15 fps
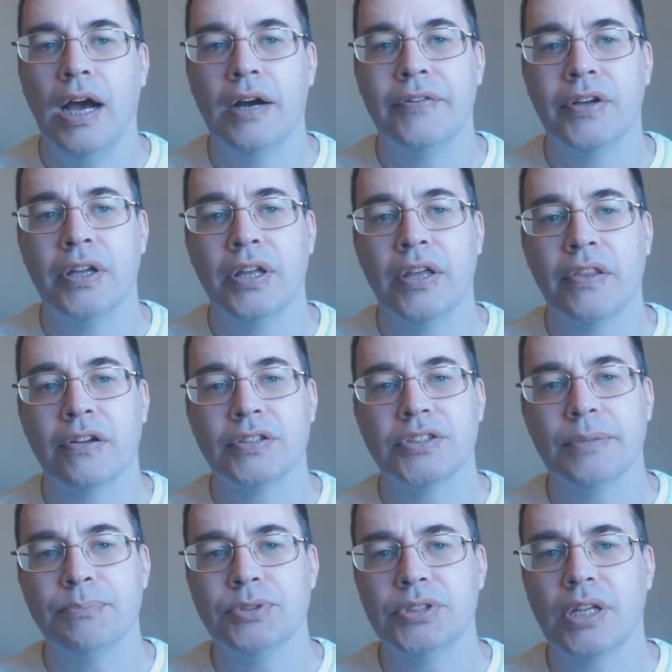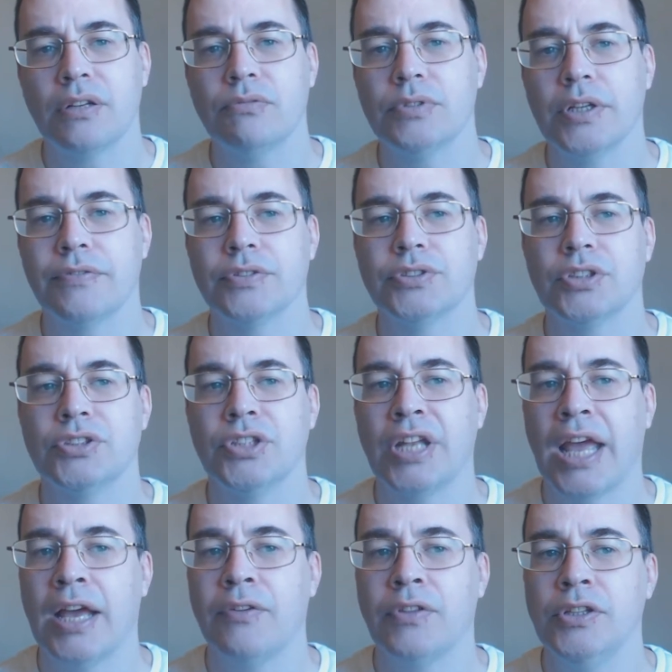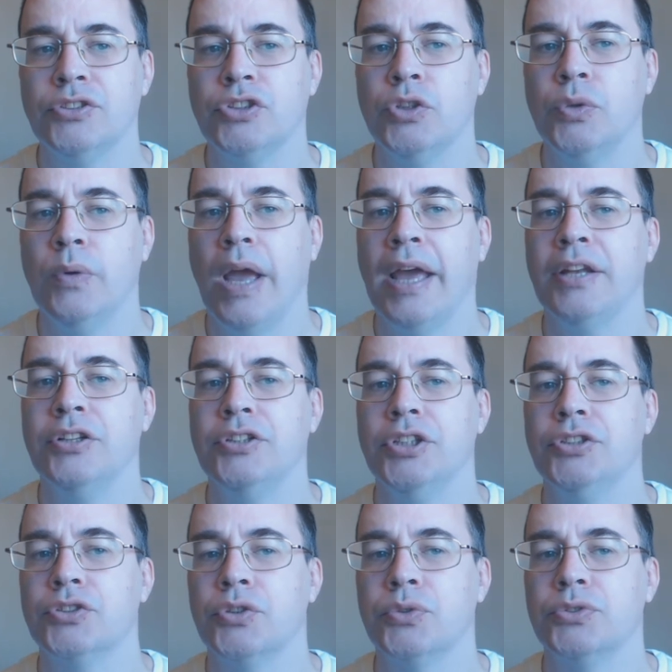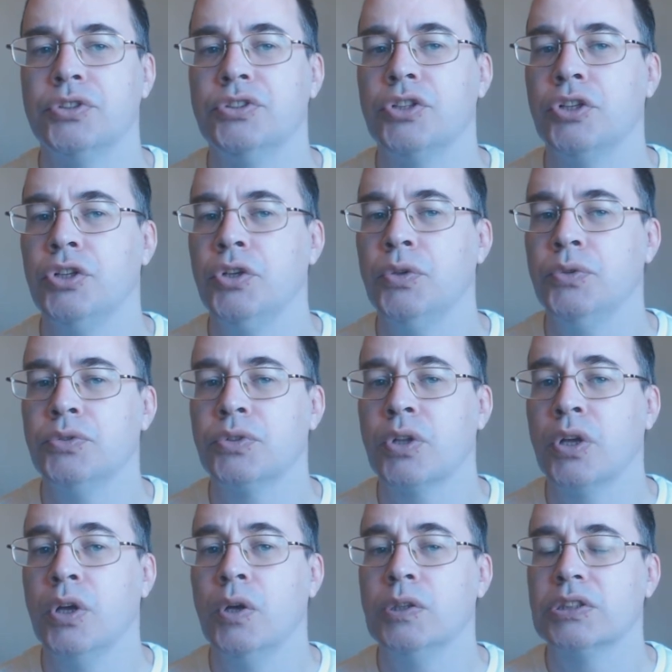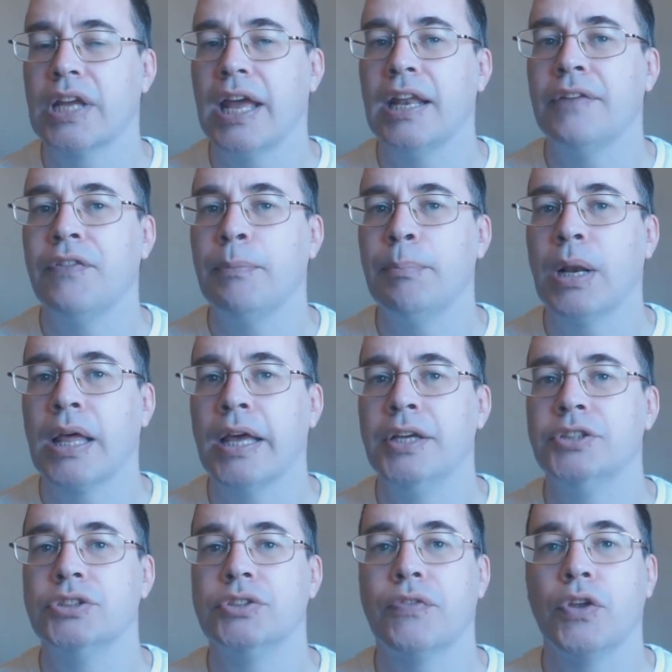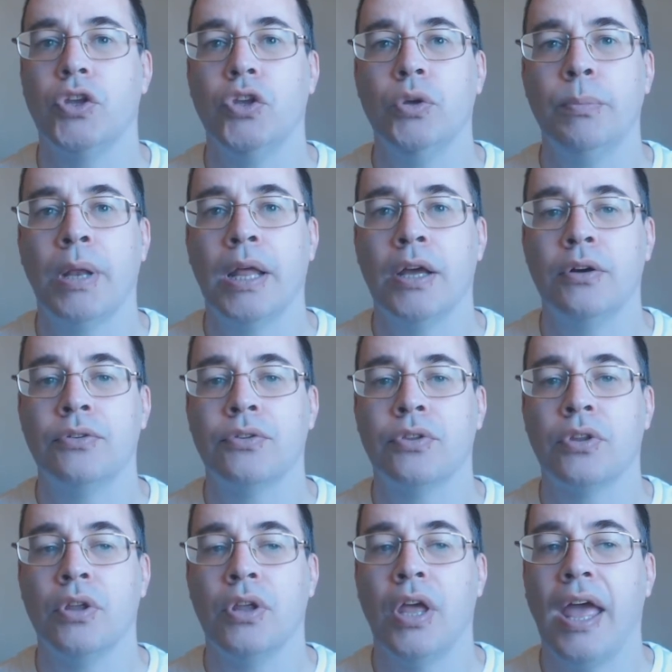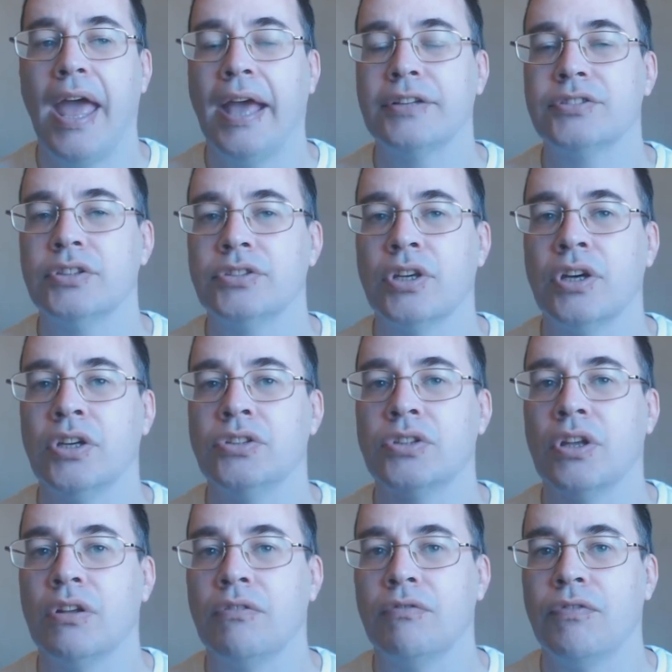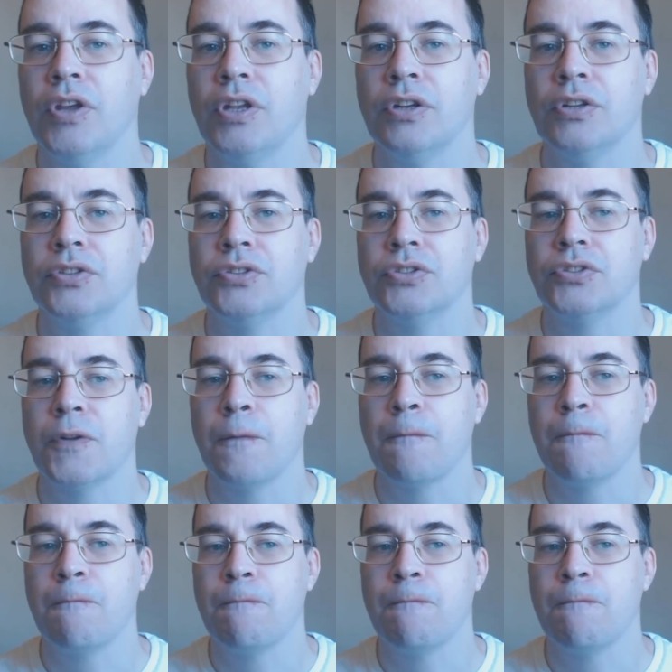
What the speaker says: However, there are some subtle differences in how these two energy sources are used, which can have implications for human health, exercise, and fitness.